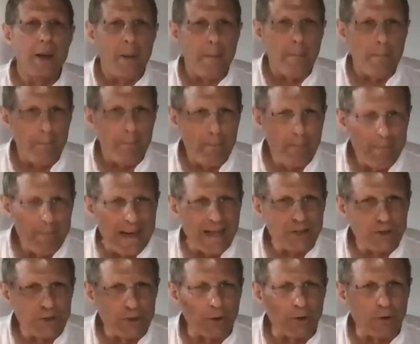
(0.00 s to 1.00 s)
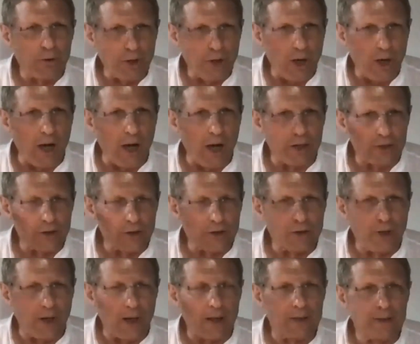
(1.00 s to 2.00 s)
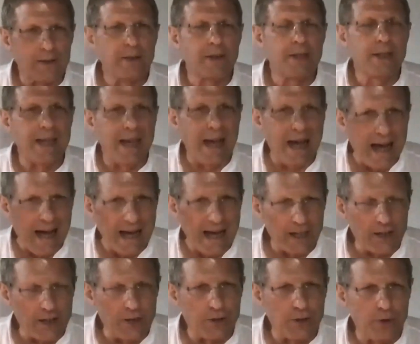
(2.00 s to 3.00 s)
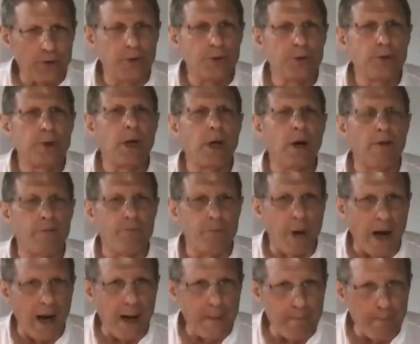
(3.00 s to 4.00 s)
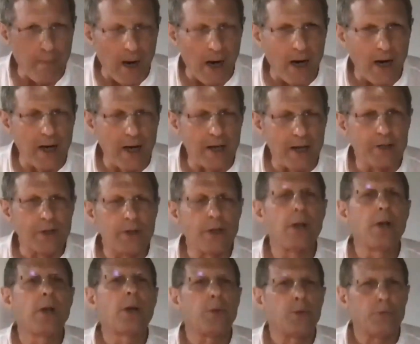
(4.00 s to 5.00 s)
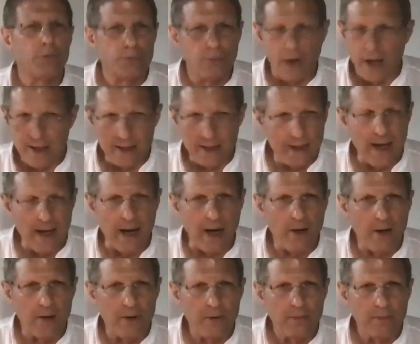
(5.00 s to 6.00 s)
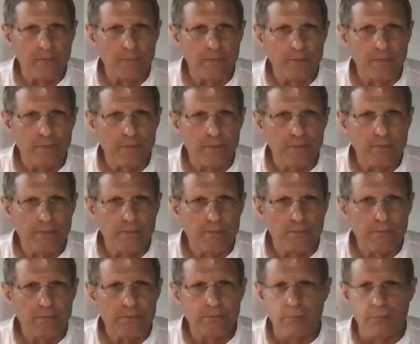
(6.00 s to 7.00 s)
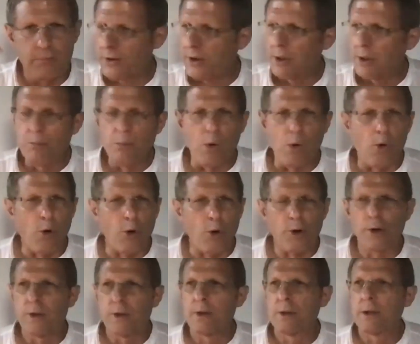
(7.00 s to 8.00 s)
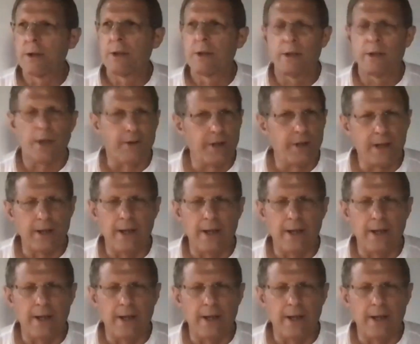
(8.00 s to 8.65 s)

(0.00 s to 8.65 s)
mental construct, the attitude of my mind right now. Nothing more, nothing